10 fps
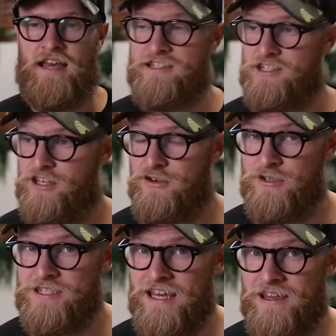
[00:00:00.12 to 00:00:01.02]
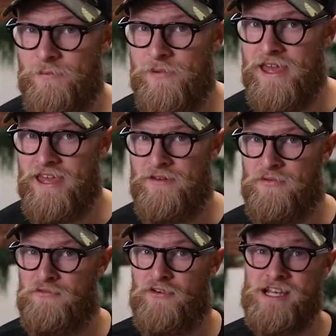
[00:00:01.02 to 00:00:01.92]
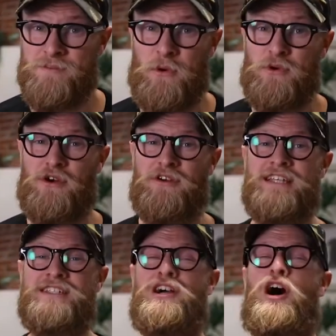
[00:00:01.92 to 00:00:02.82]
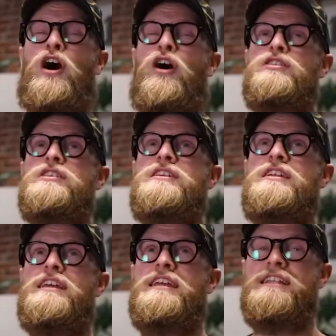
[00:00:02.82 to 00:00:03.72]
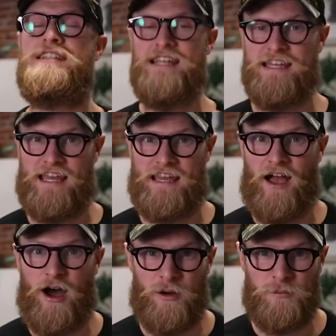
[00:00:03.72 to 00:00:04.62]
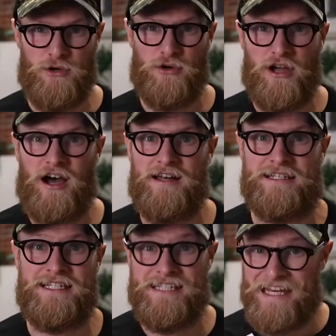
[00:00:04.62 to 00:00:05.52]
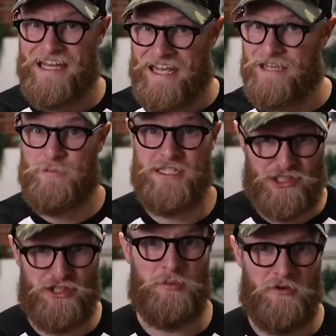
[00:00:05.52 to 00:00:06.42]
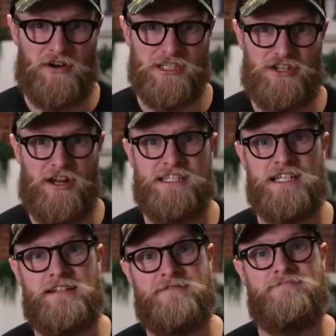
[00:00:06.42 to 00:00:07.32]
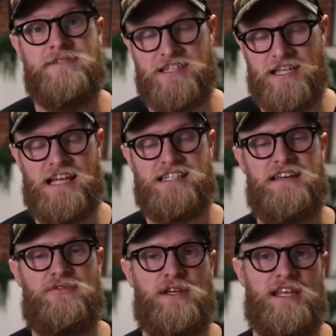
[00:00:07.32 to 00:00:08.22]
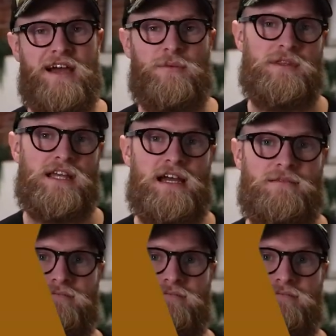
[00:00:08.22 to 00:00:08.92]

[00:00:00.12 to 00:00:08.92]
As cute as they can be, if a French Bulldog is constantly digging up your garden, it can be super frustrating. So let's see if we can help with that.